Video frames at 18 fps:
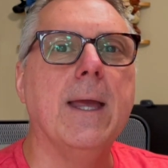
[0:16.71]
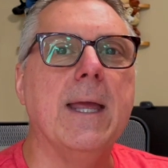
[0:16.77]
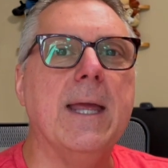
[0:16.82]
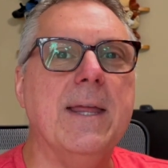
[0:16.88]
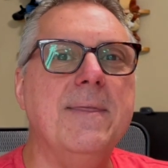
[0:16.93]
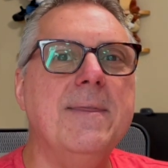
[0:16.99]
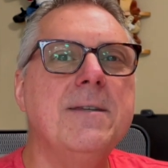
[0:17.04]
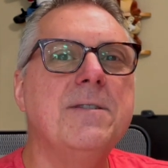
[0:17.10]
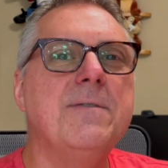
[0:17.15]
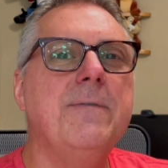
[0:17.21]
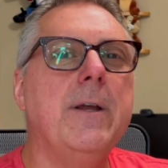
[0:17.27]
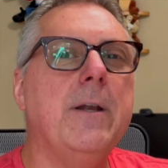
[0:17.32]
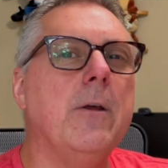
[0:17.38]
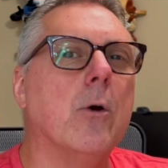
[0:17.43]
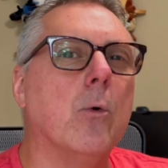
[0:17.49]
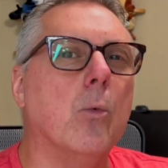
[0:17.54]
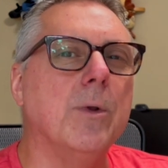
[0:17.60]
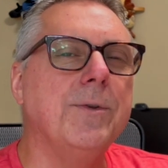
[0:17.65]
In this
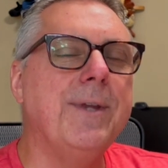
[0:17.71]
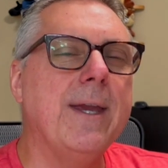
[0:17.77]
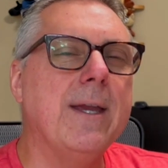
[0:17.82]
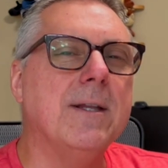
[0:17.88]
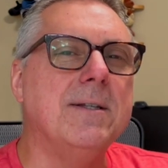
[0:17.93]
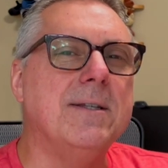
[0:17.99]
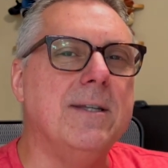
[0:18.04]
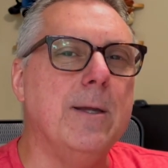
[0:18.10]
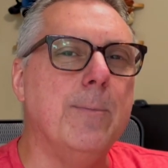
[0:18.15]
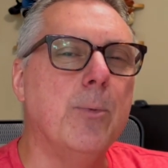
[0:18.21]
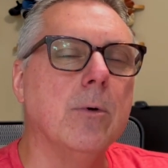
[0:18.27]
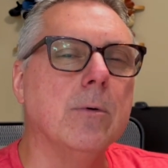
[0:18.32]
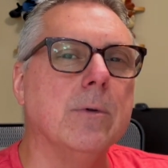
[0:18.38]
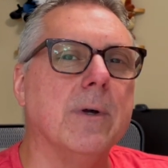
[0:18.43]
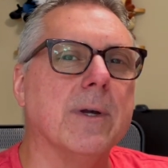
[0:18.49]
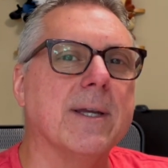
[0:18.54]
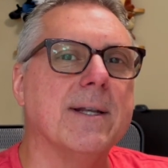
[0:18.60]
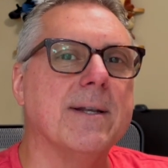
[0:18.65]
video, we'll take a deeper
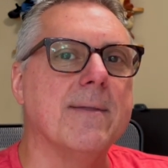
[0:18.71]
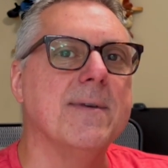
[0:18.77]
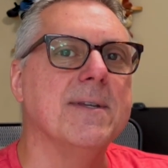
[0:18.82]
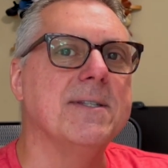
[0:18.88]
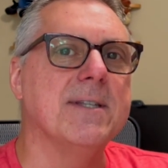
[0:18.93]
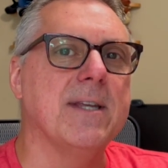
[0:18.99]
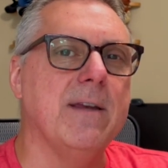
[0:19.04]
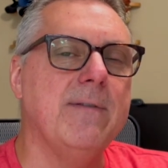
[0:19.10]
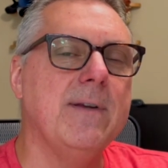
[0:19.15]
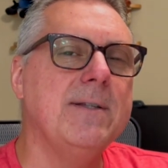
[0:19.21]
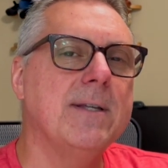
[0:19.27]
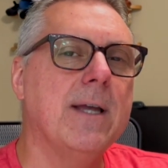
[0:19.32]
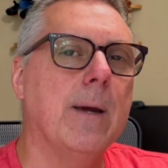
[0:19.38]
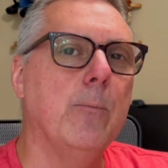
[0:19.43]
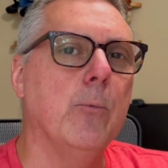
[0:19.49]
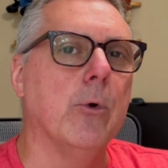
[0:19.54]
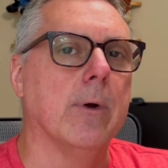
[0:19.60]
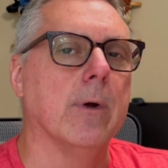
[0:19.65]
look into the savings
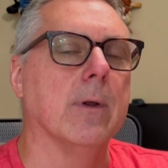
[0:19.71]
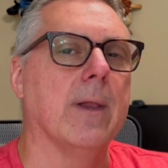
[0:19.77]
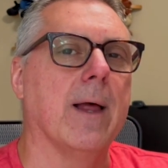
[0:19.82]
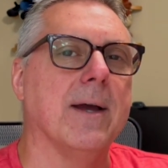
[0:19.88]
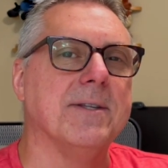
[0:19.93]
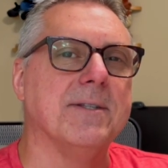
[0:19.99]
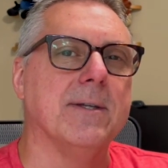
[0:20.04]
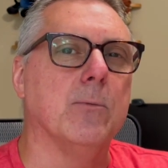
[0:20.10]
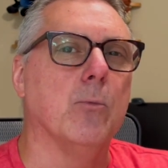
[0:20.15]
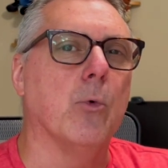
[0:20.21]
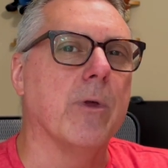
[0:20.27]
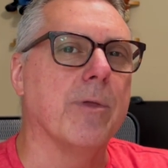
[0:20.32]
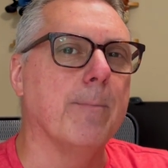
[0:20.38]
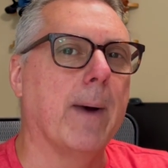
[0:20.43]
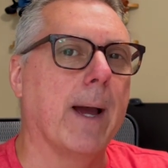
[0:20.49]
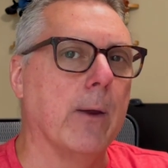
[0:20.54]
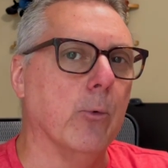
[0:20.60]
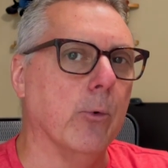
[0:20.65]
I'm realizing with
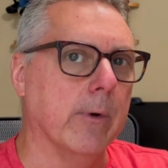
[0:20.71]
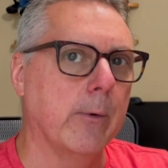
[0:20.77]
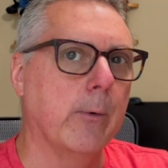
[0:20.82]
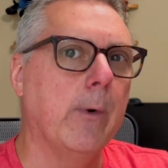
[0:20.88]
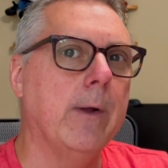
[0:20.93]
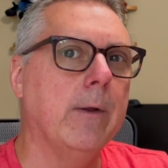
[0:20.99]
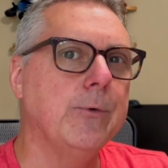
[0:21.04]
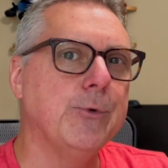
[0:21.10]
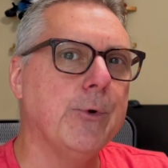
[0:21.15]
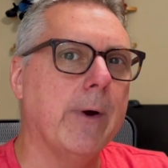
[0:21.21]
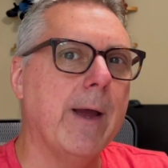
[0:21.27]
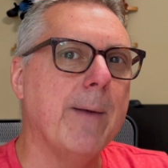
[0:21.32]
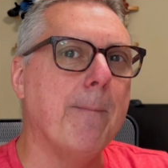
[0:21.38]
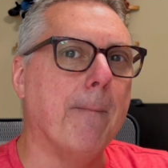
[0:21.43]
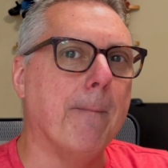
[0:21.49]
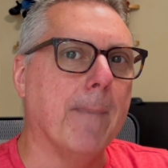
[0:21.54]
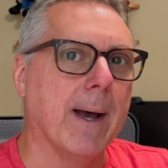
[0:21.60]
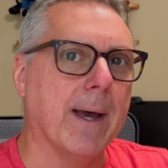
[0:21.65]
my rear-wheel drive
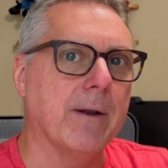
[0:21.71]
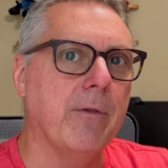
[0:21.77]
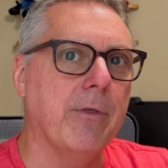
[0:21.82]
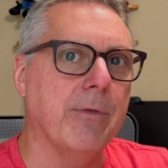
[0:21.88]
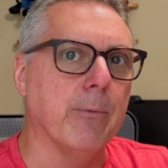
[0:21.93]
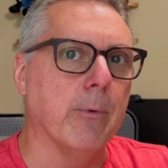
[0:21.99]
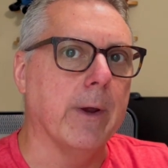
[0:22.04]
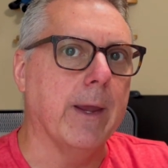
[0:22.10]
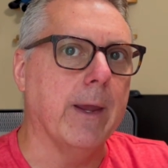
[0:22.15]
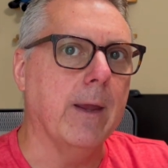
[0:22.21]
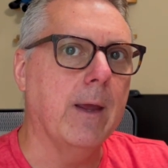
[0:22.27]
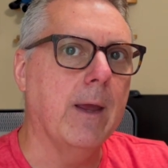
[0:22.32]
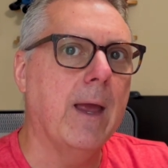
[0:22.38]
Model 3